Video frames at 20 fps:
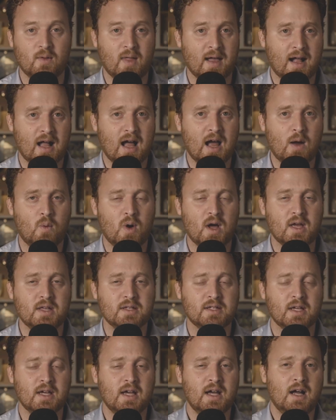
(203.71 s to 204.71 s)
like
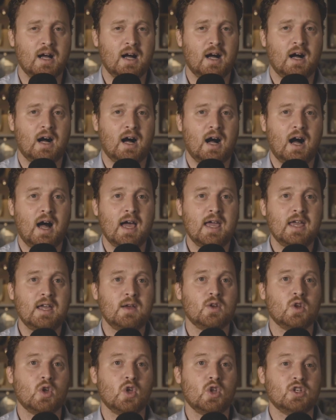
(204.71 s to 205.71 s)
I